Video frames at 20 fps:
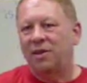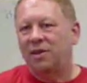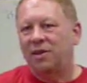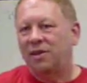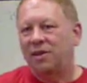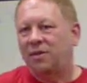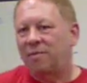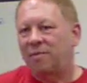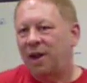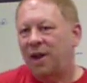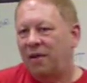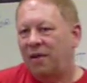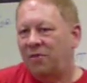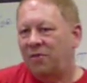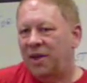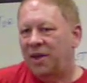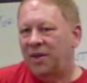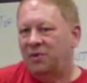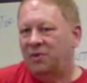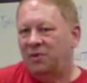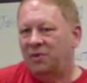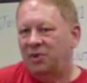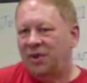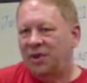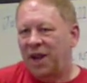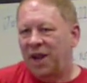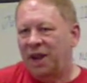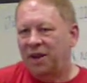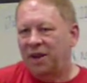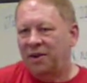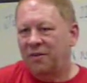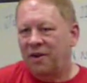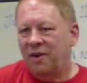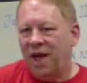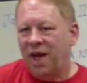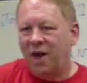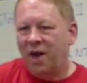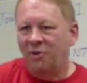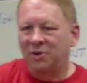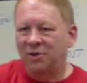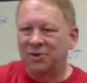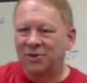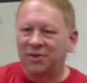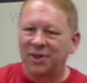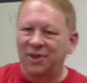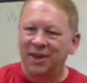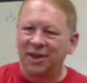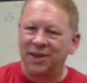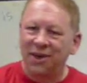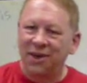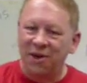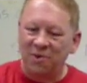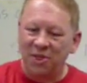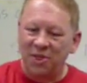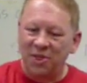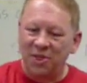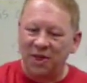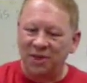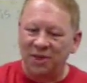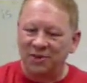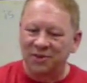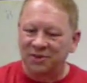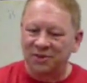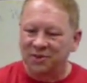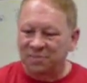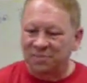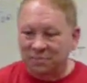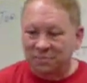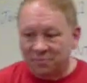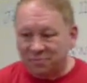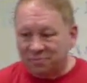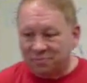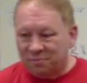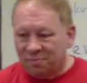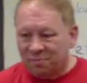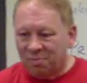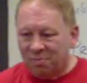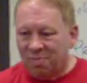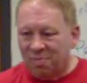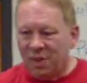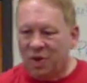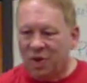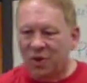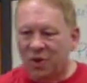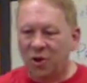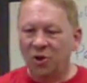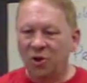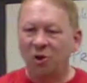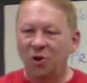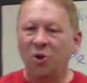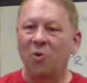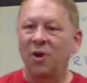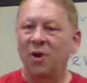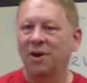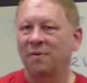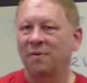you might have the understanding of how are things going.